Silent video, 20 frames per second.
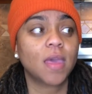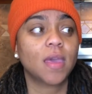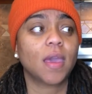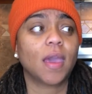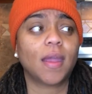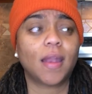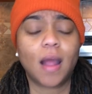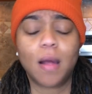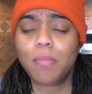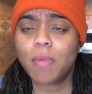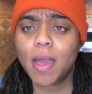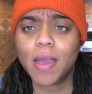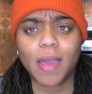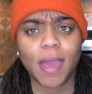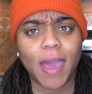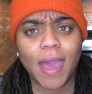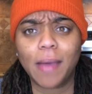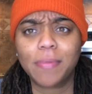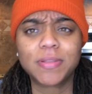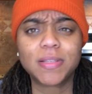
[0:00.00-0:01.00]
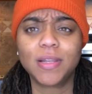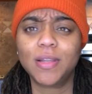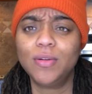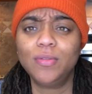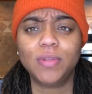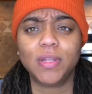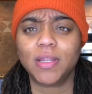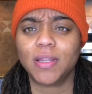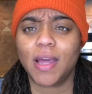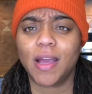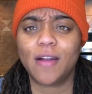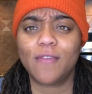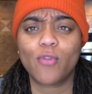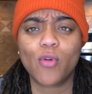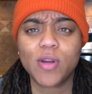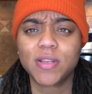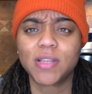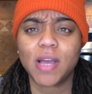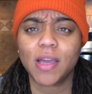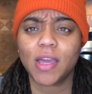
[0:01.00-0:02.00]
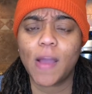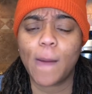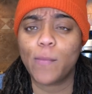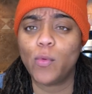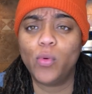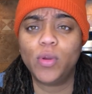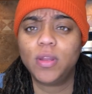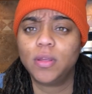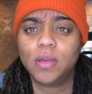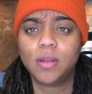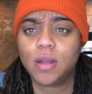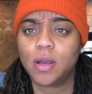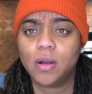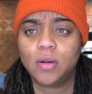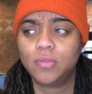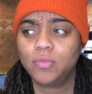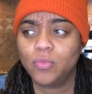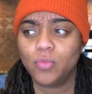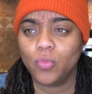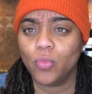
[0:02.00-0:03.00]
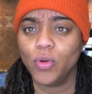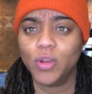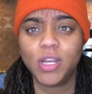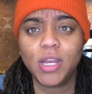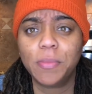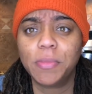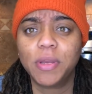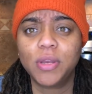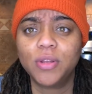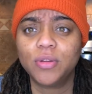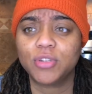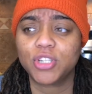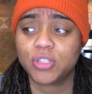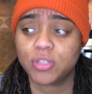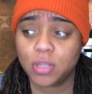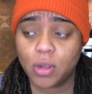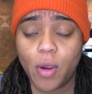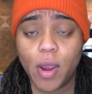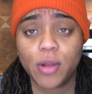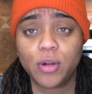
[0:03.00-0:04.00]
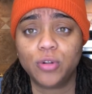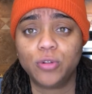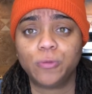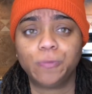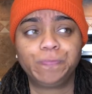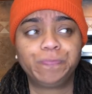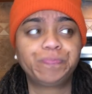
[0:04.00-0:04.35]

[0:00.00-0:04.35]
And I'm like, absolutely. Like, of course I can help you. What do you need me to do? She was like, all right, cool.